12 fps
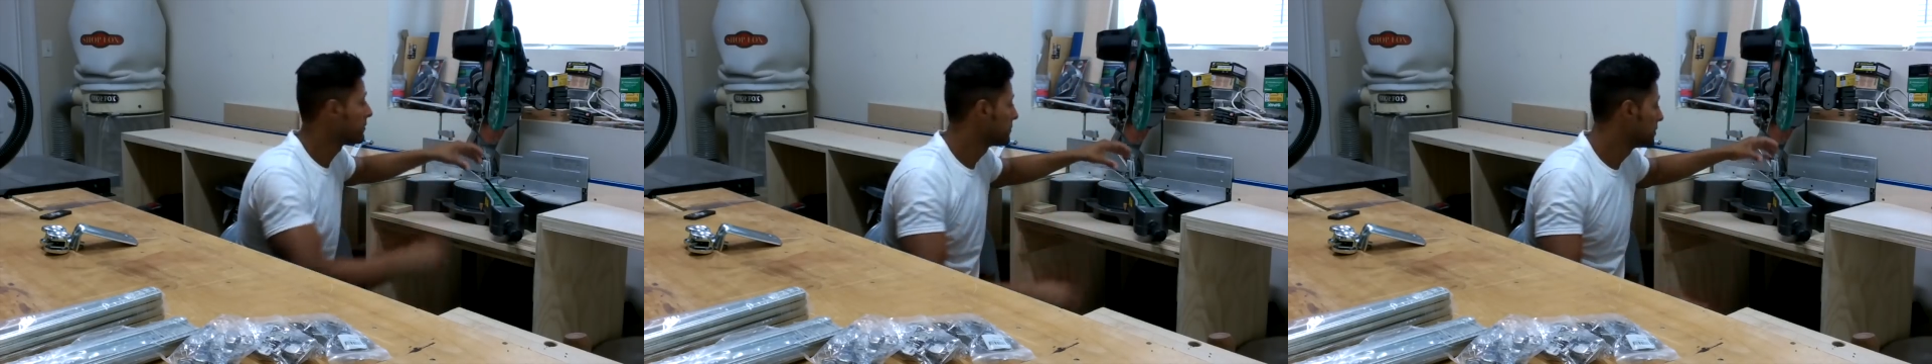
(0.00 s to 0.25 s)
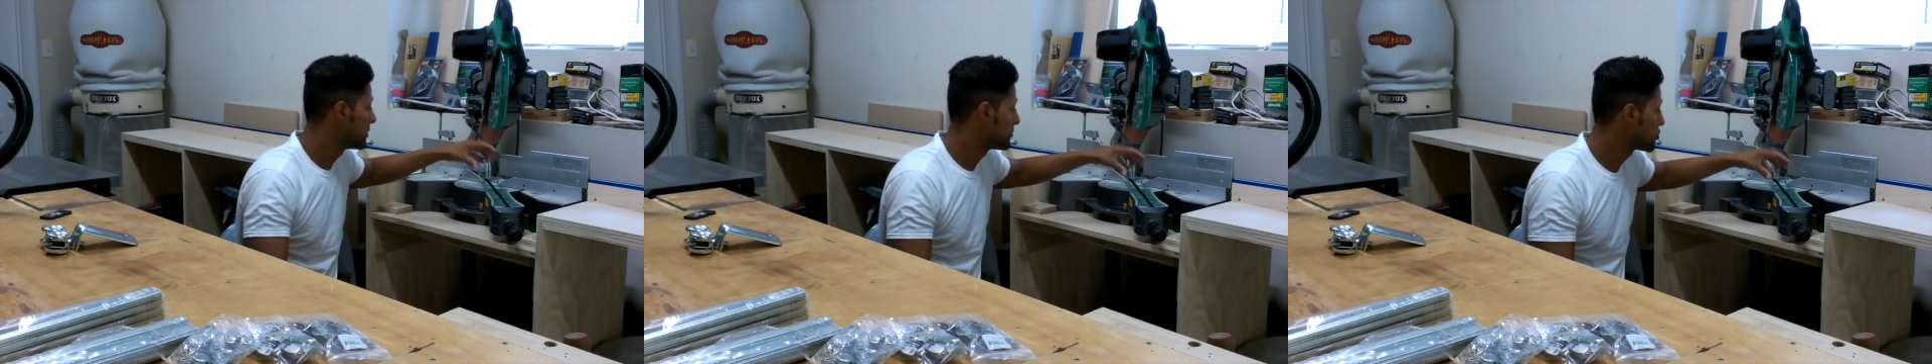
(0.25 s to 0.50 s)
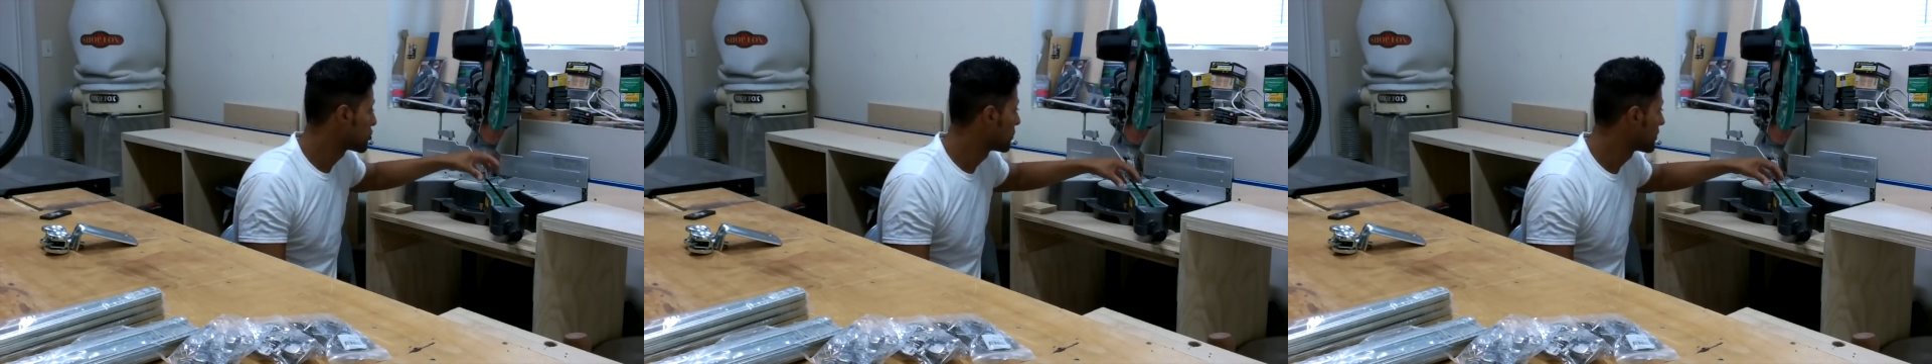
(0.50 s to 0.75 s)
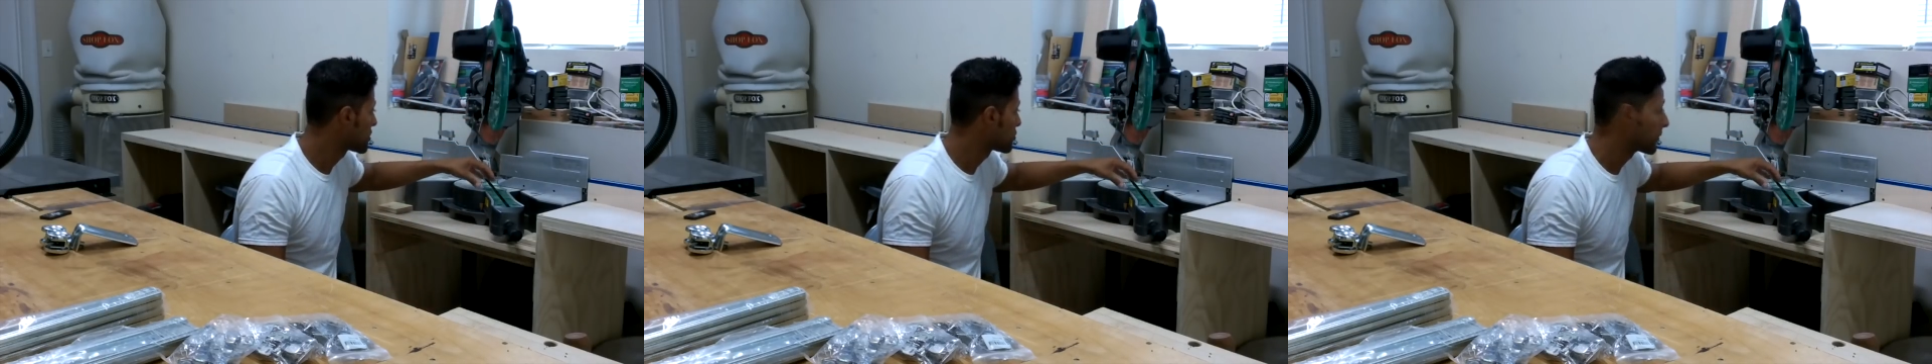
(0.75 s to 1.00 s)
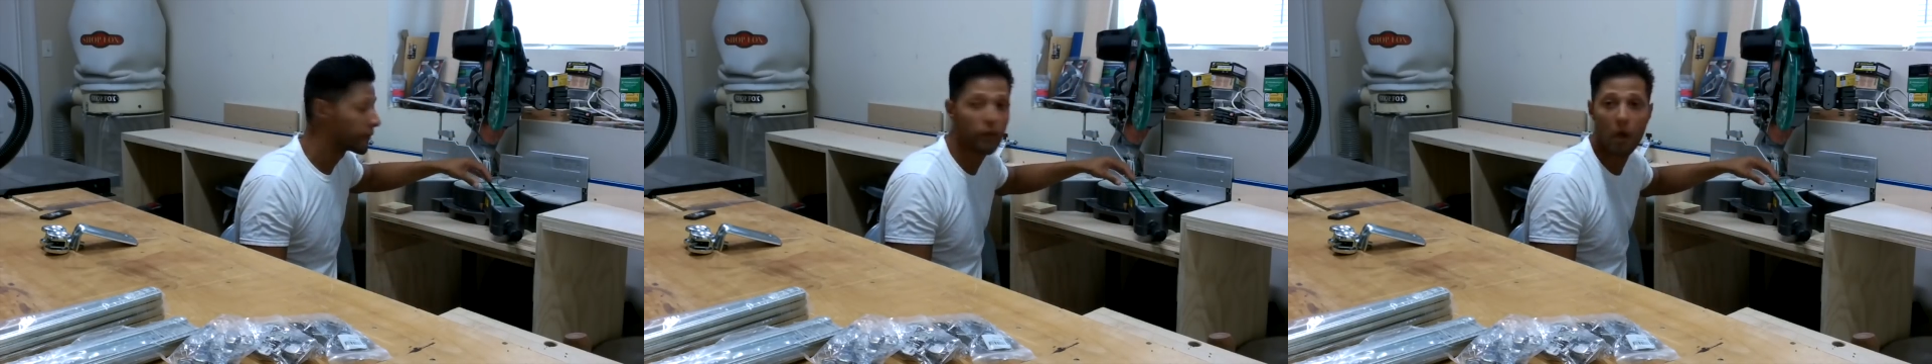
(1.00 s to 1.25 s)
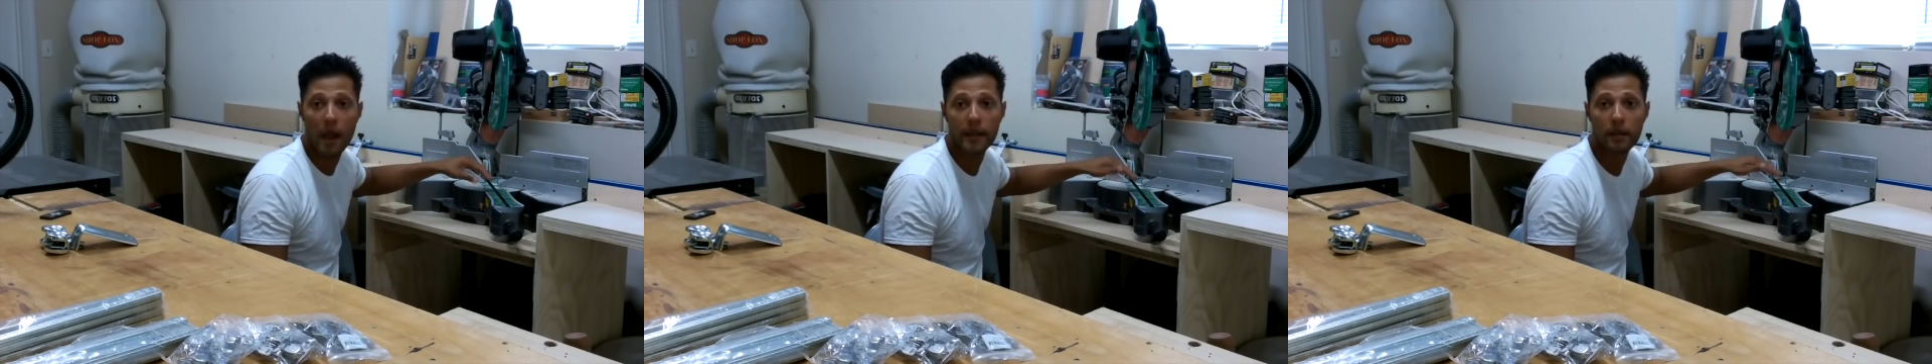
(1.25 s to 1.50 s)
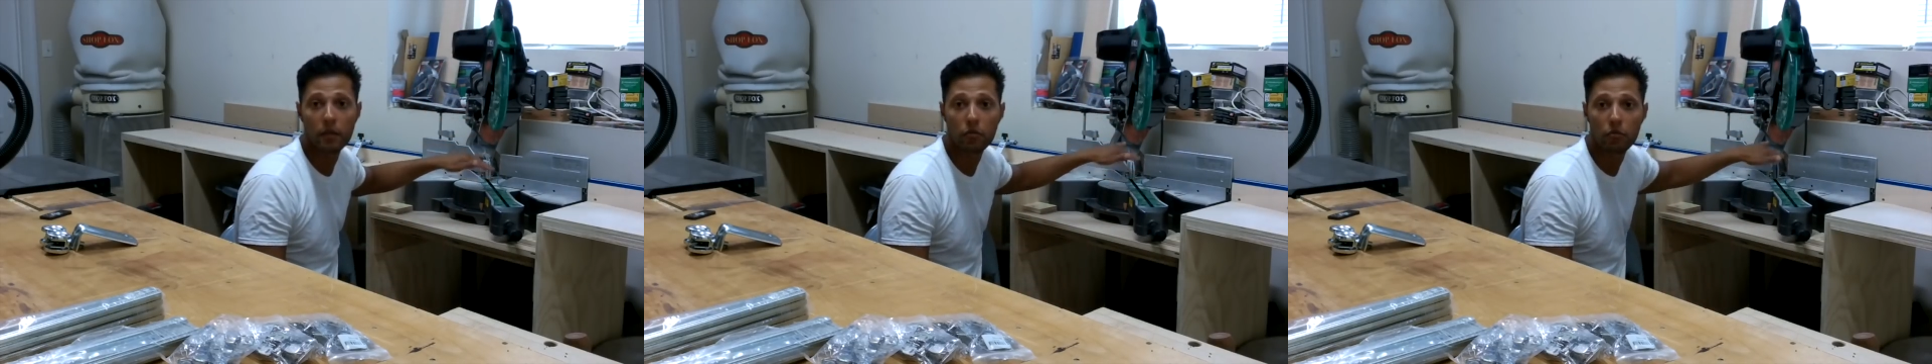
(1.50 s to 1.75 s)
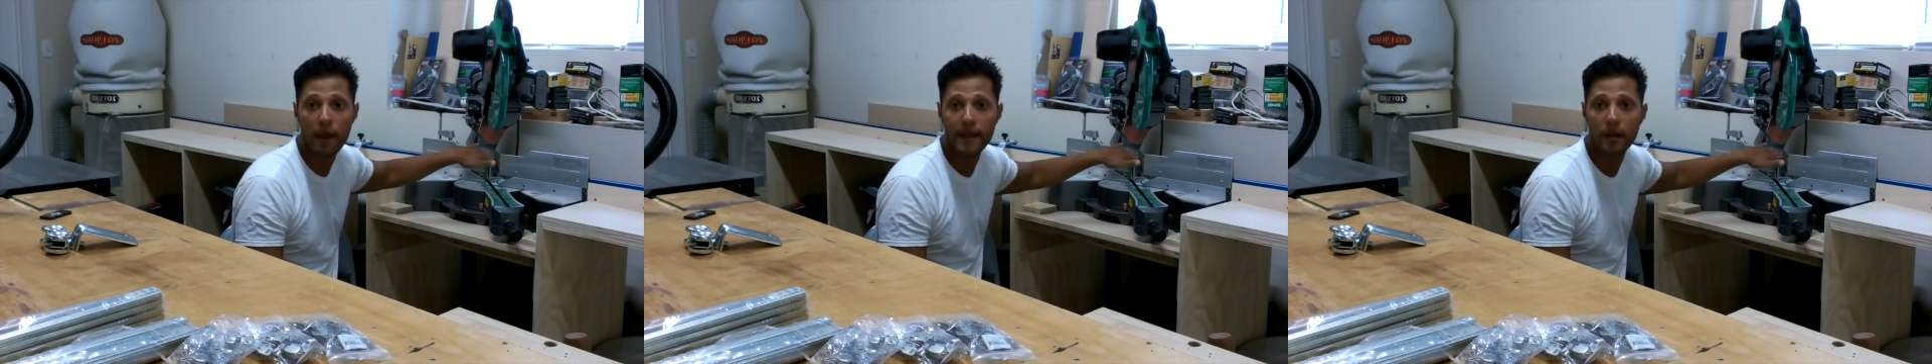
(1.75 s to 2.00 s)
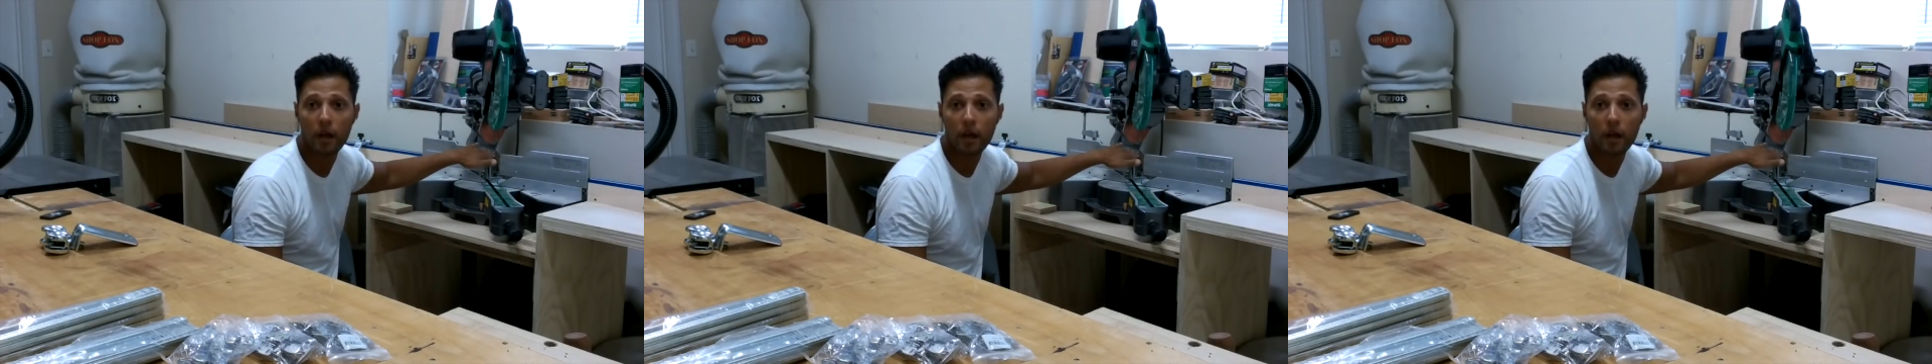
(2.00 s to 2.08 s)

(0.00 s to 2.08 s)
the sawdust would fly right